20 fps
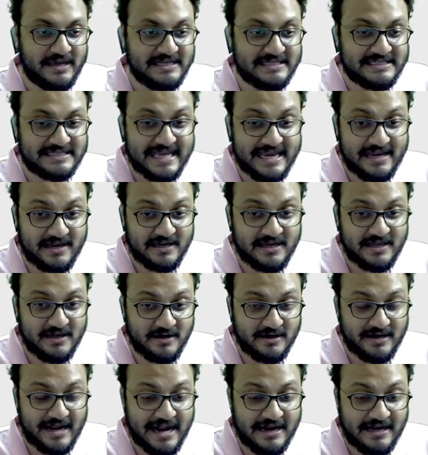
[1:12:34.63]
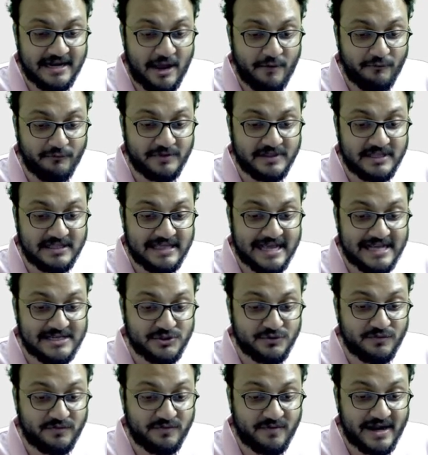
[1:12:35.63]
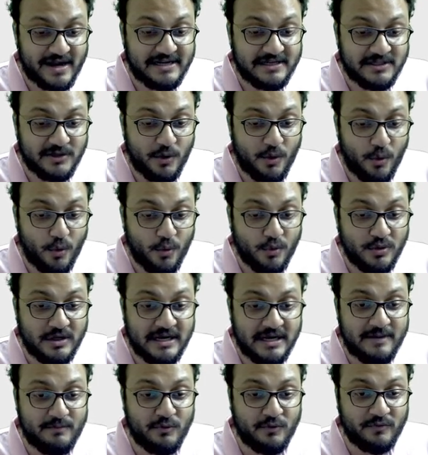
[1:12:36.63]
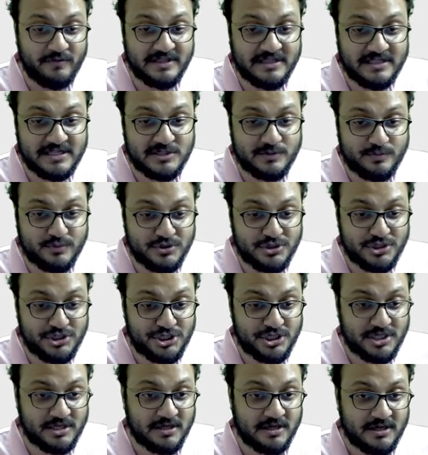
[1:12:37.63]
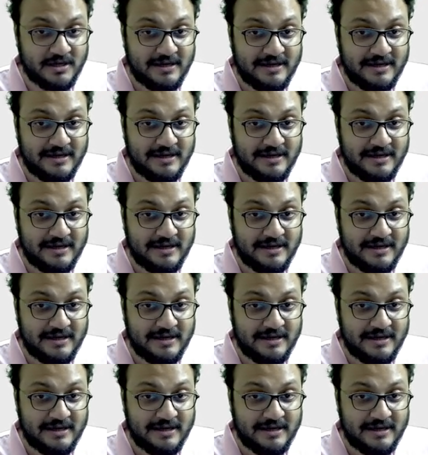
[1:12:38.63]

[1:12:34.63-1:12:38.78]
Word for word: He's taken here, and now Vidit has to find the only move in this position,